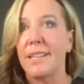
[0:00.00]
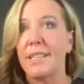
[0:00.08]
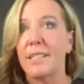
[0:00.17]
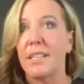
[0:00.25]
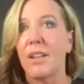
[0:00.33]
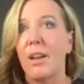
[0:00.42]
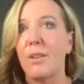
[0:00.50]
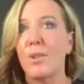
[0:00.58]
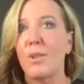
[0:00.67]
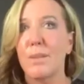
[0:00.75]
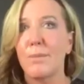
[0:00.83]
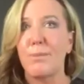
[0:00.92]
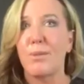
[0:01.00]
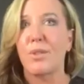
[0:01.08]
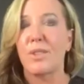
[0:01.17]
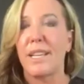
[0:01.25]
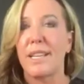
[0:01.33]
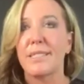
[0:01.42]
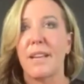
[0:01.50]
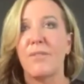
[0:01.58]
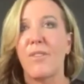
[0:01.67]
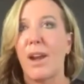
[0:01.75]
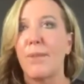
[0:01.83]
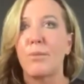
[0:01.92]
it's a lot worse than people think. It's
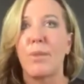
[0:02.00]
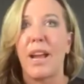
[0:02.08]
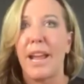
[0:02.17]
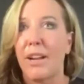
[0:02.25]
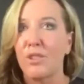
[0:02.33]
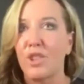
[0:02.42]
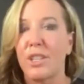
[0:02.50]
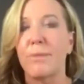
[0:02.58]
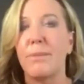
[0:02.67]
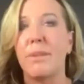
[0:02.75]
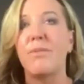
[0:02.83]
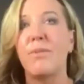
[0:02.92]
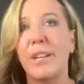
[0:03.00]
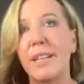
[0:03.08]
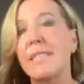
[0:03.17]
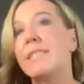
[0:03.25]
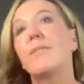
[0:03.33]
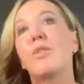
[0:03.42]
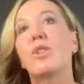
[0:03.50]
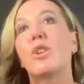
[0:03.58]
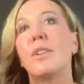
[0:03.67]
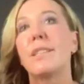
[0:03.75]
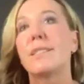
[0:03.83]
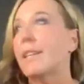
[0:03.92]
like fibromyalgia. It can be very
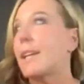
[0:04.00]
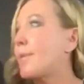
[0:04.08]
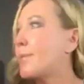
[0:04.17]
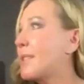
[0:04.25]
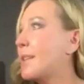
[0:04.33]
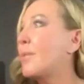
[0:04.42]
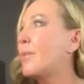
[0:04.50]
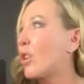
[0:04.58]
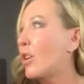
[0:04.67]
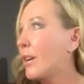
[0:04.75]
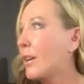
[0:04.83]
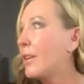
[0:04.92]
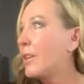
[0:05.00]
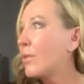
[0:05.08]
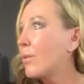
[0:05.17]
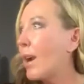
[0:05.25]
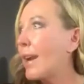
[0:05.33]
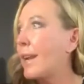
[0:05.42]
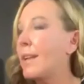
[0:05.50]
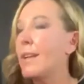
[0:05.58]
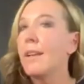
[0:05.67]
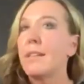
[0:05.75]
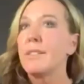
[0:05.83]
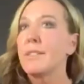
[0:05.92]
difficult. It's like Epstein-Barr, right?
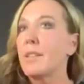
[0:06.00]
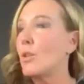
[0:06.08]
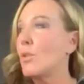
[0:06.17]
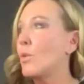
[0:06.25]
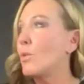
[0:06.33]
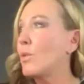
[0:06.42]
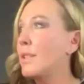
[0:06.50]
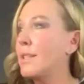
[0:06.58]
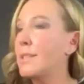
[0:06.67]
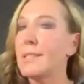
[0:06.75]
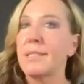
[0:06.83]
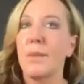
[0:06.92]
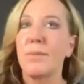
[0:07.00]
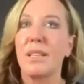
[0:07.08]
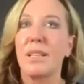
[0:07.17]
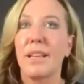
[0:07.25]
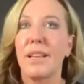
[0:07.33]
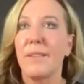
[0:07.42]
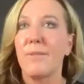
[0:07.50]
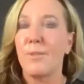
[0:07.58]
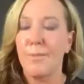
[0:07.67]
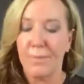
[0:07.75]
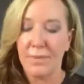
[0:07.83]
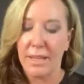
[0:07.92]
Yeah. So this is something like
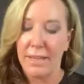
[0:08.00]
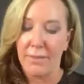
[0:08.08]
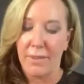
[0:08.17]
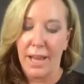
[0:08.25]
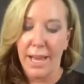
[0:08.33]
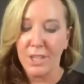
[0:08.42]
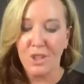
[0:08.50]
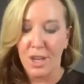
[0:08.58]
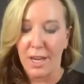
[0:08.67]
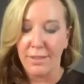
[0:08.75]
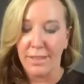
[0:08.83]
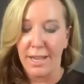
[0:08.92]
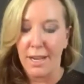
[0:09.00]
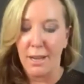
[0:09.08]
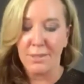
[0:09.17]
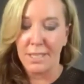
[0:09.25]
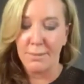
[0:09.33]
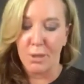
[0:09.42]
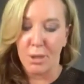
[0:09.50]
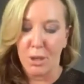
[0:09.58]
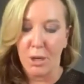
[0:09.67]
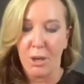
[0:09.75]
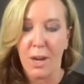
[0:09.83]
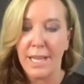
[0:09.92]
if I had a child that had
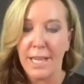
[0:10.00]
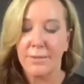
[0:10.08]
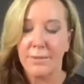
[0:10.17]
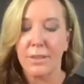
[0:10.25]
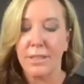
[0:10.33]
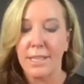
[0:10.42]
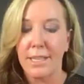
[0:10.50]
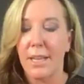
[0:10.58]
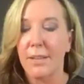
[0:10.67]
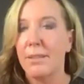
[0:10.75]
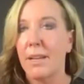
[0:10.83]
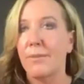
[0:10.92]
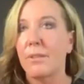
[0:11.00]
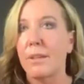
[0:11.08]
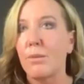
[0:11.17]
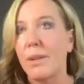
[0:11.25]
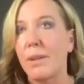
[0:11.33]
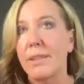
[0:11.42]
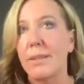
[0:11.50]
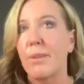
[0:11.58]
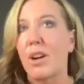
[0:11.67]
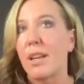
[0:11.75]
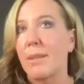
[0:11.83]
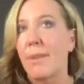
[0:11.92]
Epstein-Barr or had different things, I definitely want them
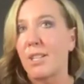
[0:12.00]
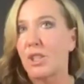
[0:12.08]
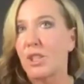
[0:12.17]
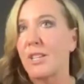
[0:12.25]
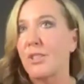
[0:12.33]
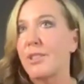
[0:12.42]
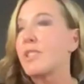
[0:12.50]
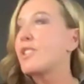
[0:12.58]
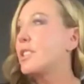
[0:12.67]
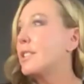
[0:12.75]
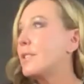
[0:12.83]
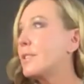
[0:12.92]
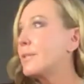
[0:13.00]
on a mitochondria shield.